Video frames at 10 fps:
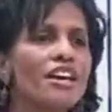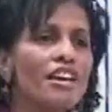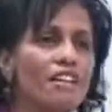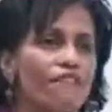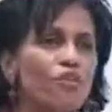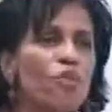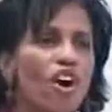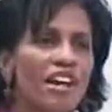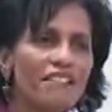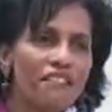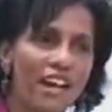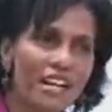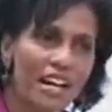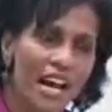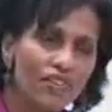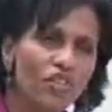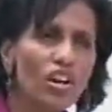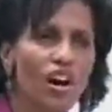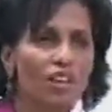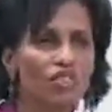if you are in financial
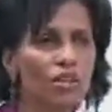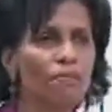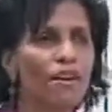hardship,